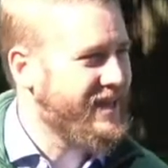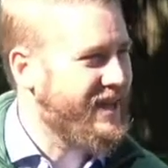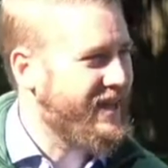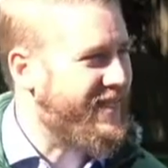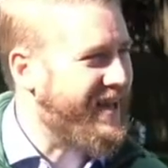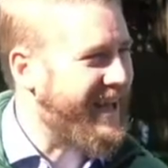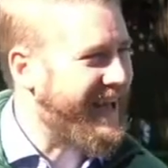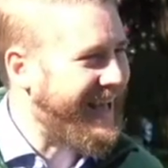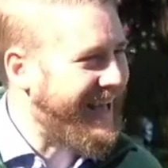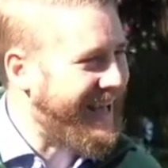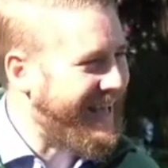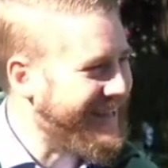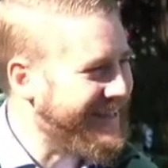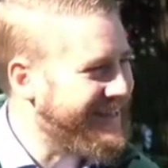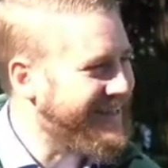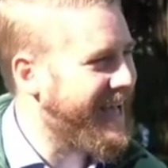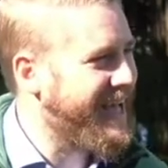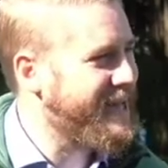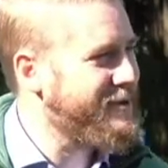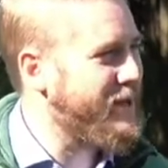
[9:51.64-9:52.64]
the head
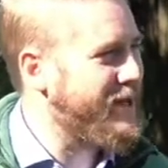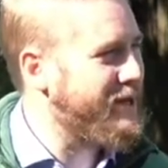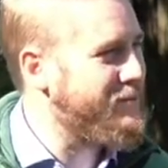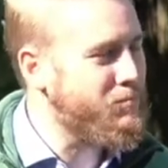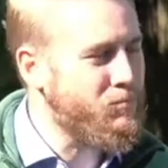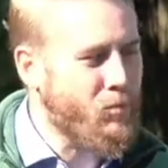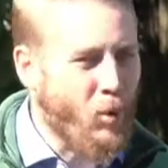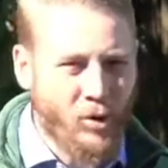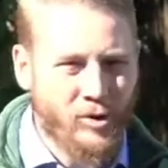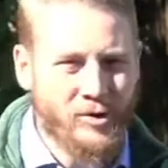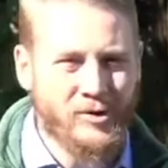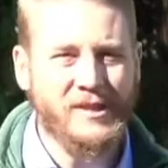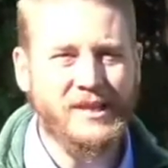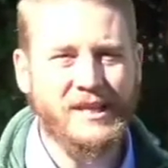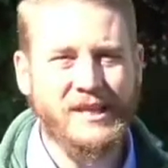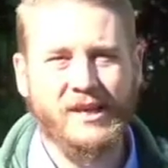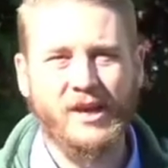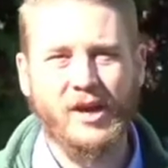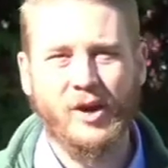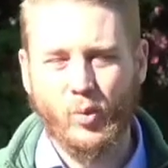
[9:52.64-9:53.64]
had been
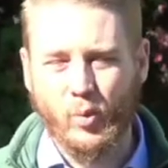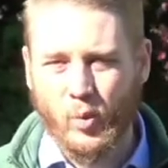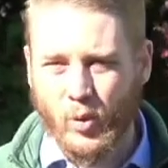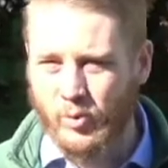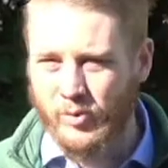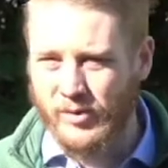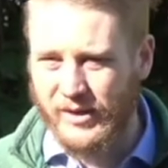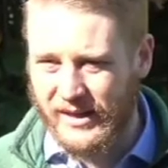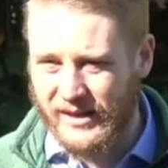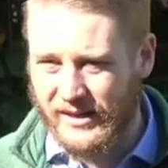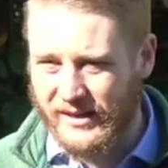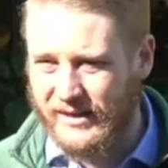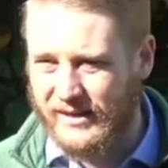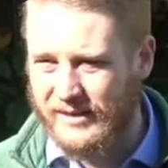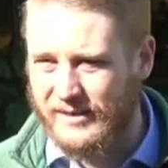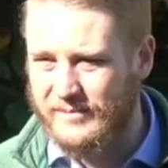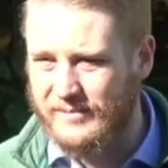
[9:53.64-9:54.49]
mortally wounded.